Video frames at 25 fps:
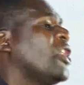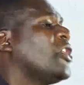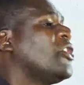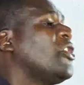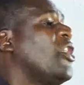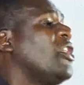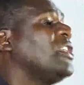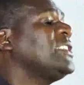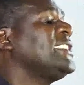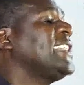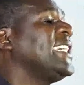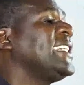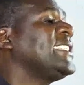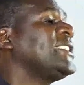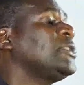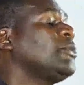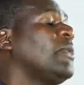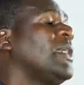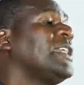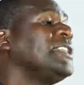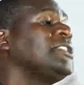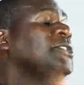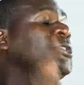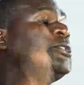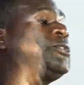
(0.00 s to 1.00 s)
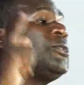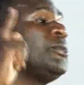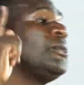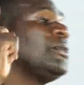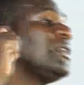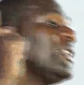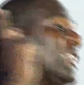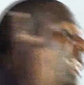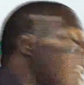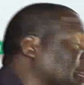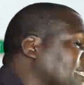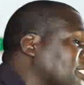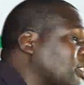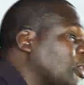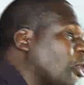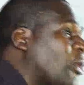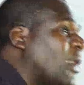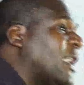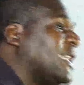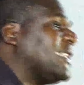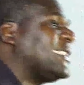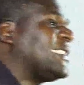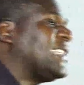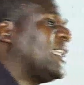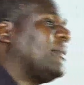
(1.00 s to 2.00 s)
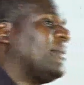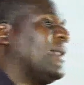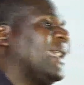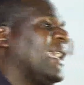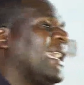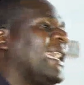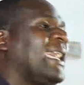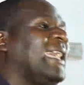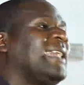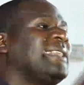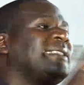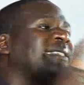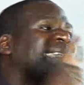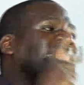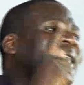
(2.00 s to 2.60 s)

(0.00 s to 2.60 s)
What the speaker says: God just wants you to run towards him and